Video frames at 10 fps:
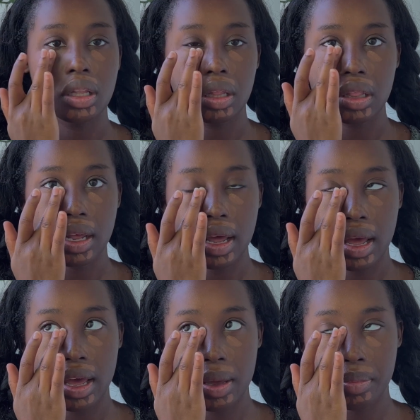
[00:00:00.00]
that
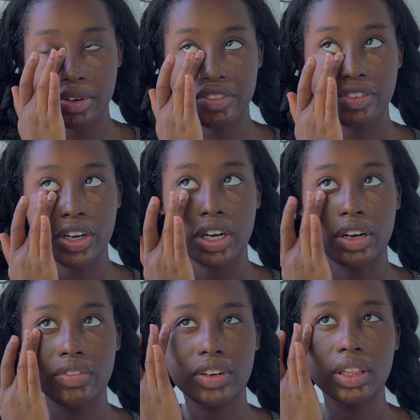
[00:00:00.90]
I
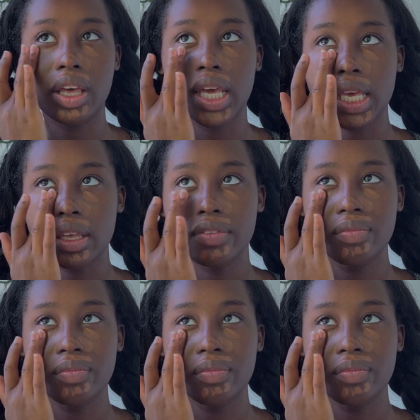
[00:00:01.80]
prefer for like